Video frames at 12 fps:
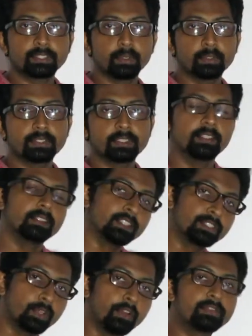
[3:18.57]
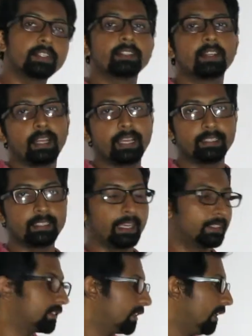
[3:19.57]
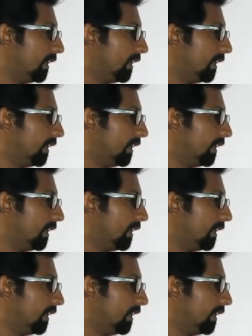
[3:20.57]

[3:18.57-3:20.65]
source, the softer the light gets.